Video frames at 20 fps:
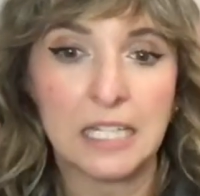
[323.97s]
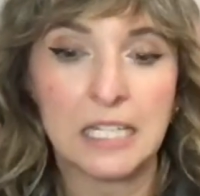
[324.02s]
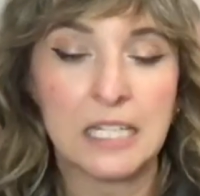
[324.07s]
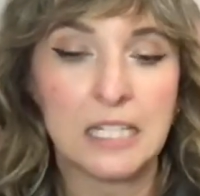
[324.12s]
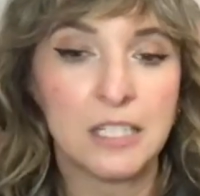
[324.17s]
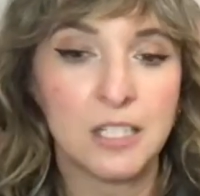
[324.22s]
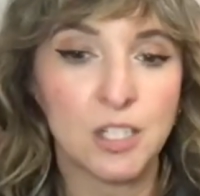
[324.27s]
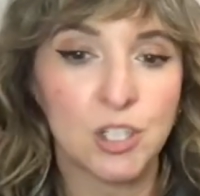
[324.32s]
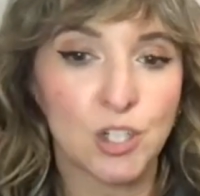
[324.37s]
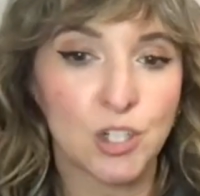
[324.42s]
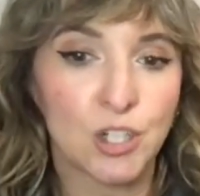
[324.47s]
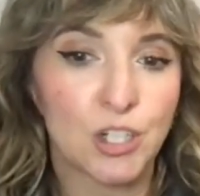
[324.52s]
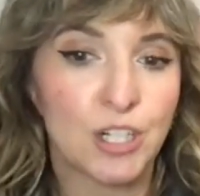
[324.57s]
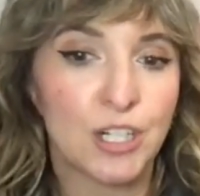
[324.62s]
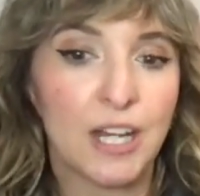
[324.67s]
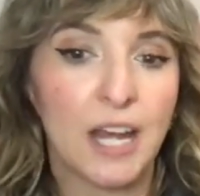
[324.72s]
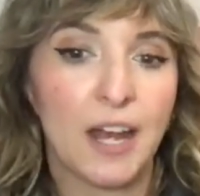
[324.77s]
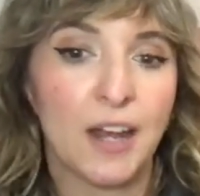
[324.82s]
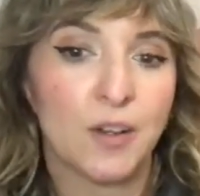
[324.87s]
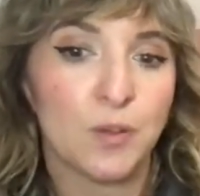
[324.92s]

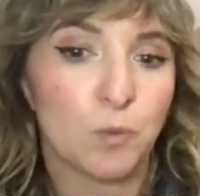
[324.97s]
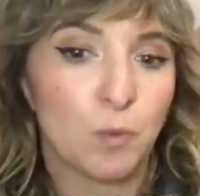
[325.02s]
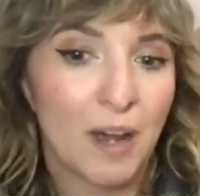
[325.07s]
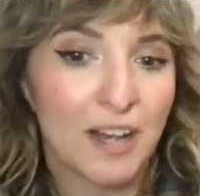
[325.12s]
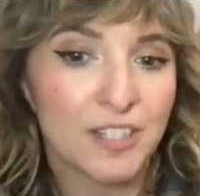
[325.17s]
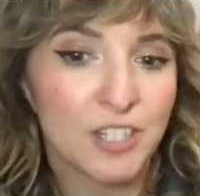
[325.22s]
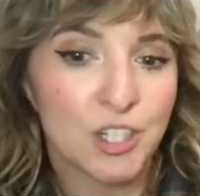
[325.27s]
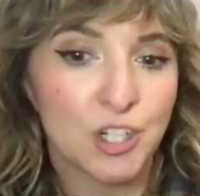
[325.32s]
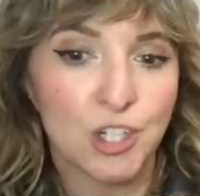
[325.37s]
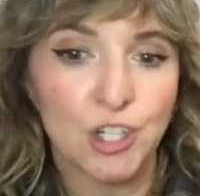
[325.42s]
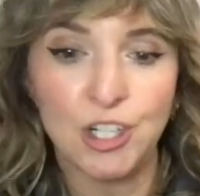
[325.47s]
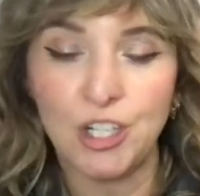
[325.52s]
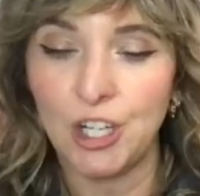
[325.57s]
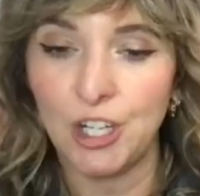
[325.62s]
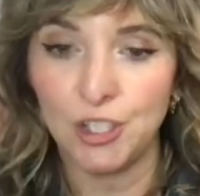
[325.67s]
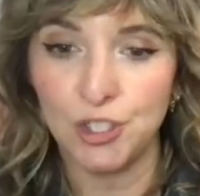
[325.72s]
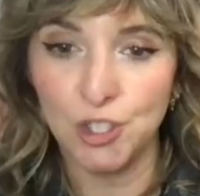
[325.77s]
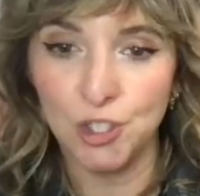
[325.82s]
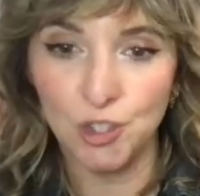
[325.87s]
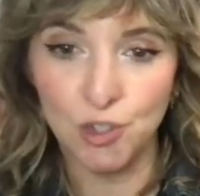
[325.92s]
Eastern and Western
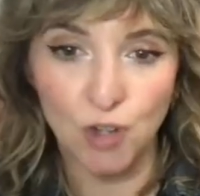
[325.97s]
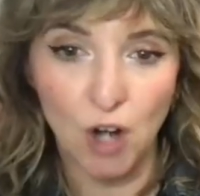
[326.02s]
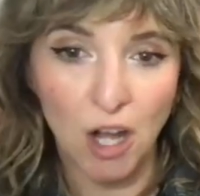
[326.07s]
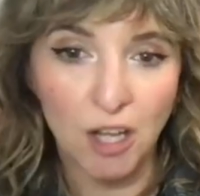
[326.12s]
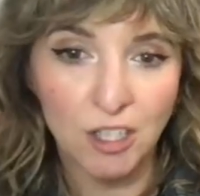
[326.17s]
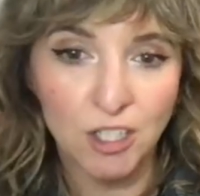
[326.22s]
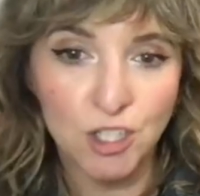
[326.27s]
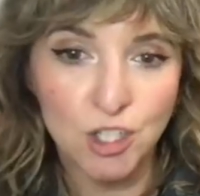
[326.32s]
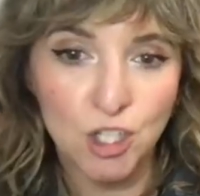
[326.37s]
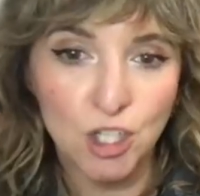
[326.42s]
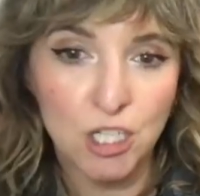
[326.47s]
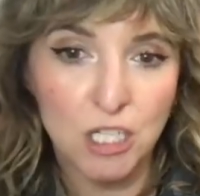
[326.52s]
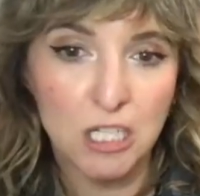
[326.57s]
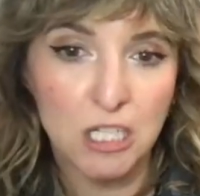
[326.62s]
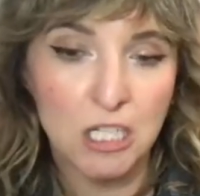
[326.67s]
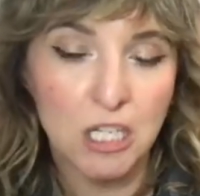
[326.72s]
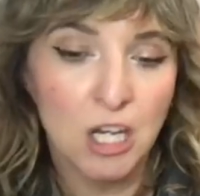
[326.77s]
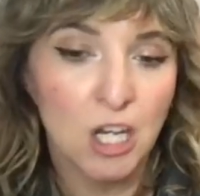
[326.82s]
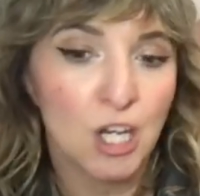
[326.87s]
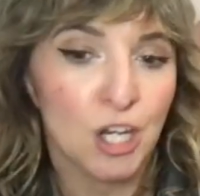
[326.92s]

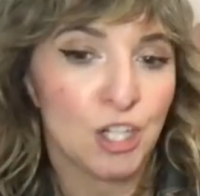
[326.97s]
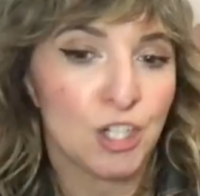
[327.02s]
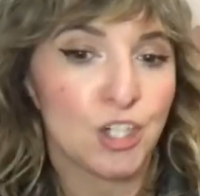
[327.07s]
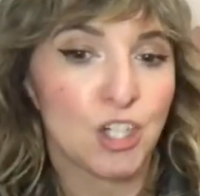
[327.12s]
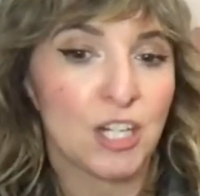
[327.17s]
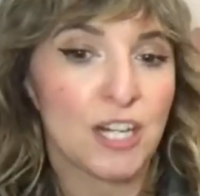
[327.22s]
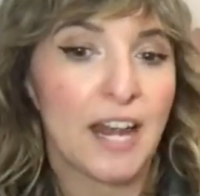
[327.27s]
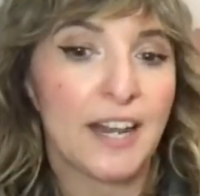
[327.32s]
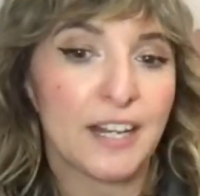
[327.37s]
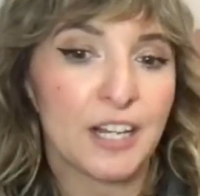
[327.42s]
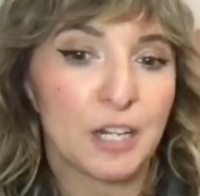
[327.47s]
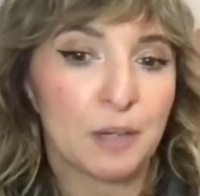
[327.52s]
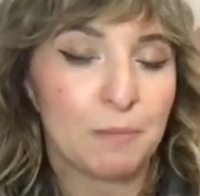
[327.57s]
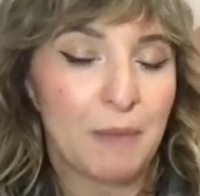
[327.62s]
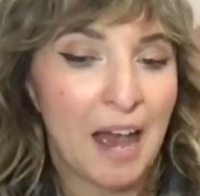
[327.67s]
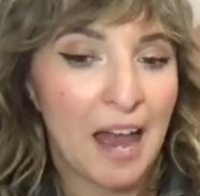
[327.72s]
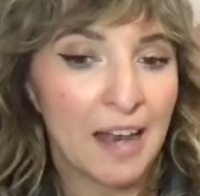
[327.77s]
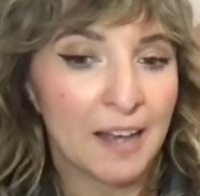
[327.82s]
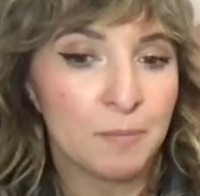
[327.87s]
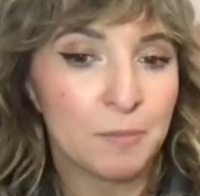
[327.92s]
astrology,
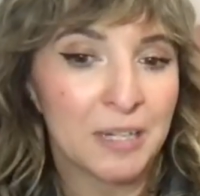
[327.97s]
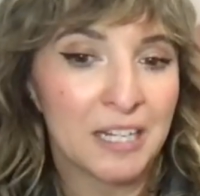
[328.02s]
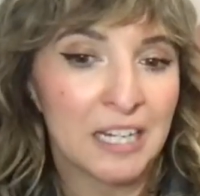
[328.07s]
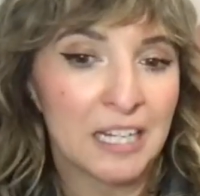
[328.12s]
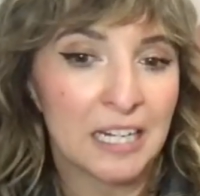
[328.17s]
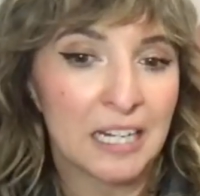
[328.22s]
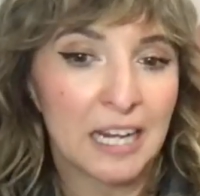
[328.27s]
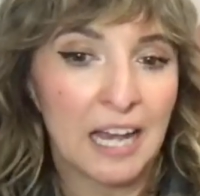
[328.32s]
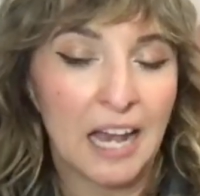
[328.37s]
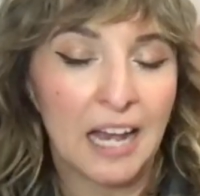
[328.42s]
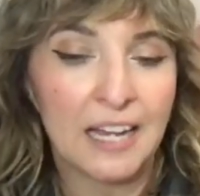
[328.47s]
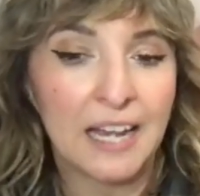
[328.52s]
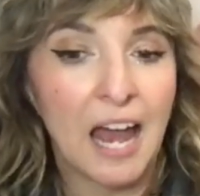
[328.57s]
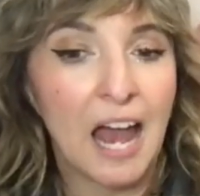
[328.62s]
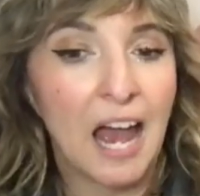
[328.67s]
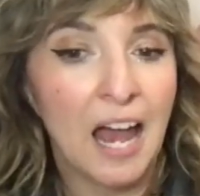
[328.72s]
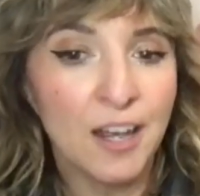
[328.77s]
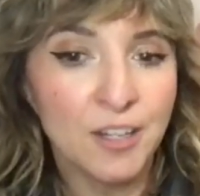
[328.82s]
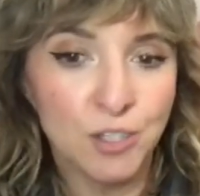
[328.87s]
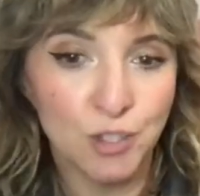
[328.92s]
genetic mapping,
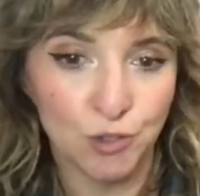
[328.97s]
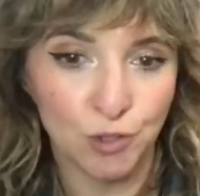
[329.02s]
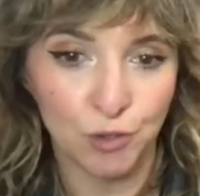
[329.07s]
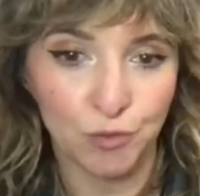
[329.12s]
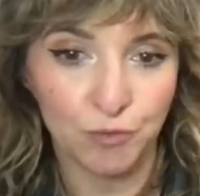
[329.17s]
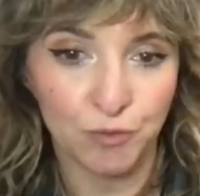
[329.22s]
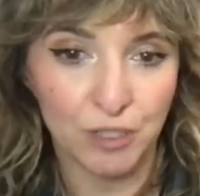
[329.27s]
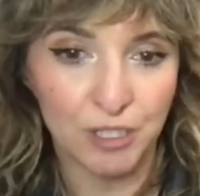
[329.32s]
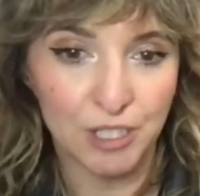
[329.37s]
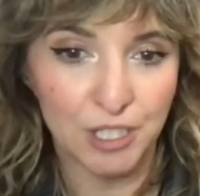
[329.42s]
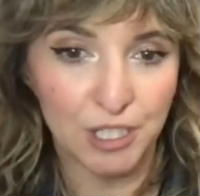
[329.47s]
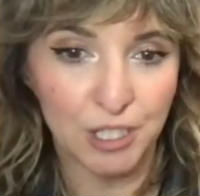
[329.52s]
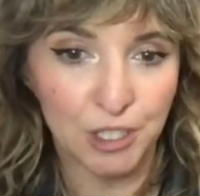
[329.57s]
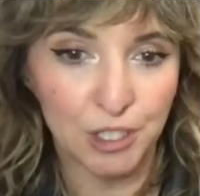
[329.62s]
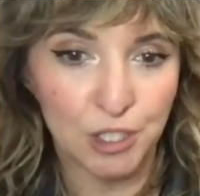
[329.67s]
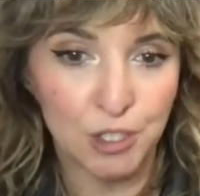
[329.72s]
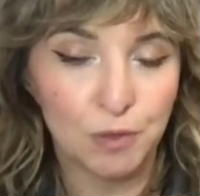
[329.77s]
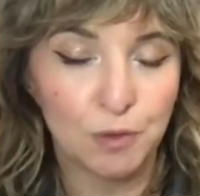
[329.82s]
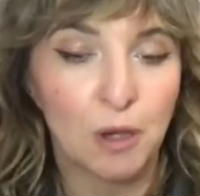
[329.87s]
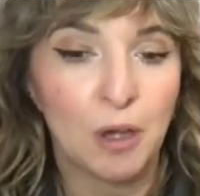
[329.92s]
and
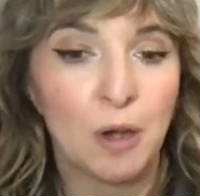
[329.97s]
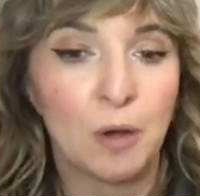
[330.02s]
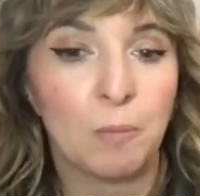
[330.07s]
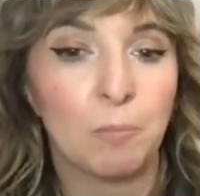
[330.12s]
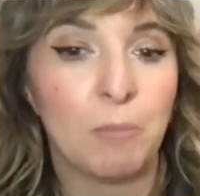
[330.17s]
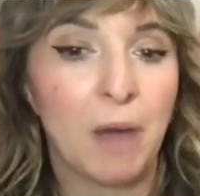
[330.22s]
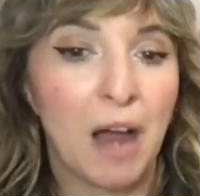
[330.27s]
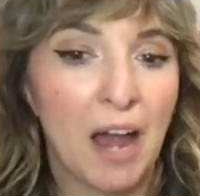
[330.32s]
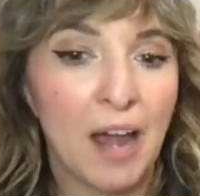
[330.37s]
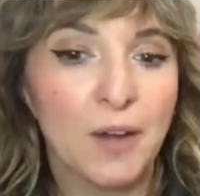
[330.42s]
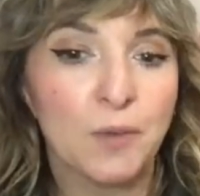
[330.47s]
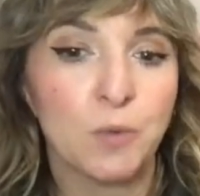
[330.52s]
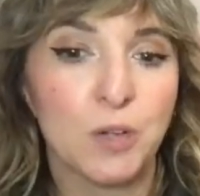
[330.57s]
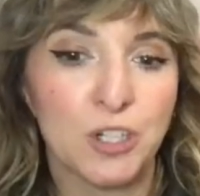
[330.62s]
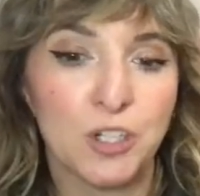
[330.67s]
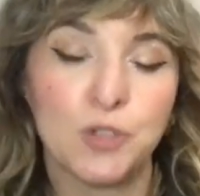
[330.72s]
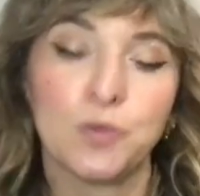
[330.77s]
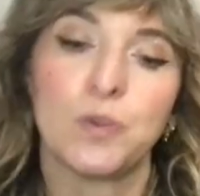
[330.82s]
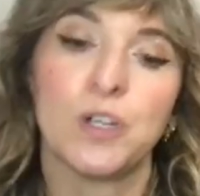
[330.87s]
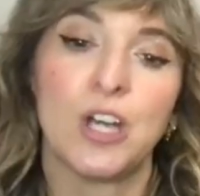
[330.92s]
astrophysics by
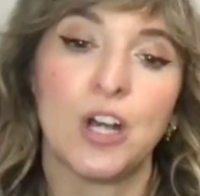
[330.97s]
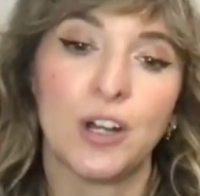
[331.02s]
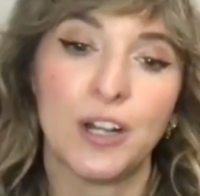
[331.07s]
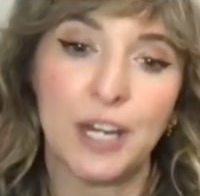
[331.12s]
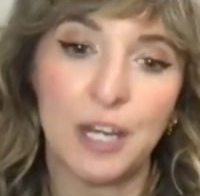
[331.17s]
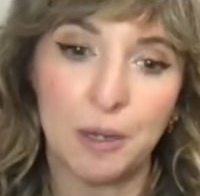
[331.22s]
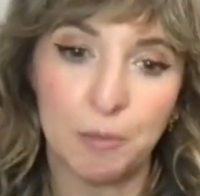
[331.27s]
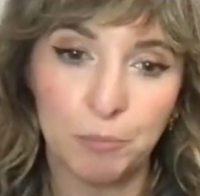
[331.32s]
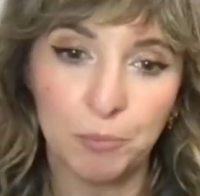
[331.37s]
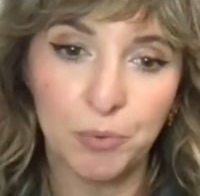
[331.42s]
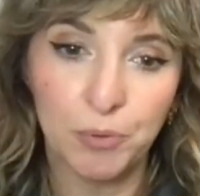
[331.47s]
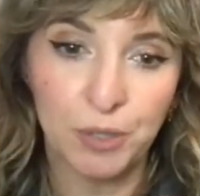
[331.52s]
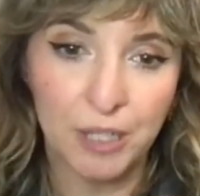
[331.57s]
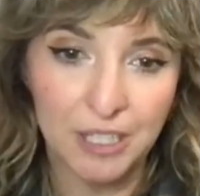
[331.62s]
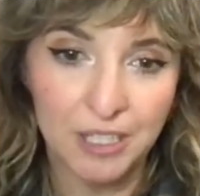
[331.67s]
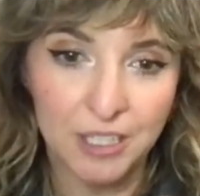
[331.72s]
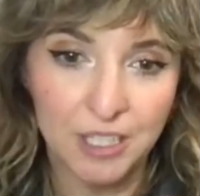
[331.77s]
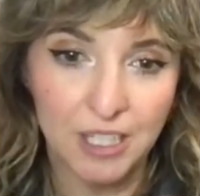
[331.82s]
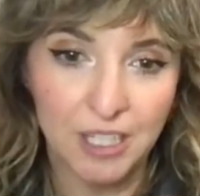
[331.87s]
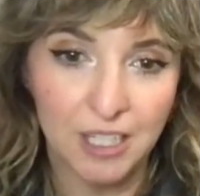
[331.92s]
which we are
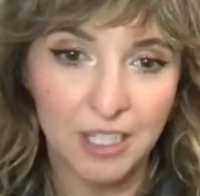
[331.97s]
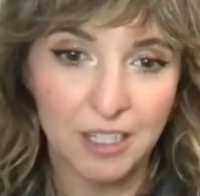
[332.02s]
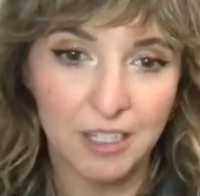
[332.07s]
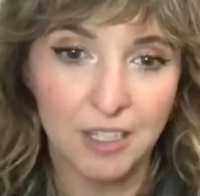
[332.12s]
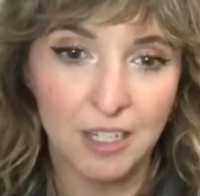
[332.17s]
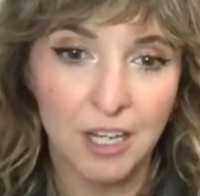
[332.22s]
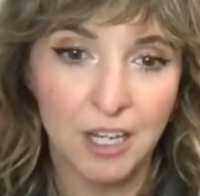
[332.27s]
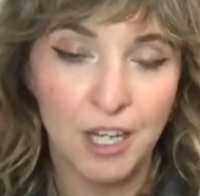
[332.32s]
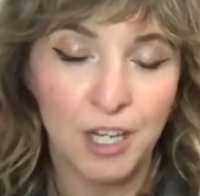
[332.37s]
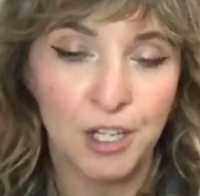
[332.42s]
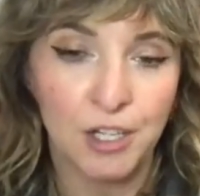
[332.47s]
imprinted.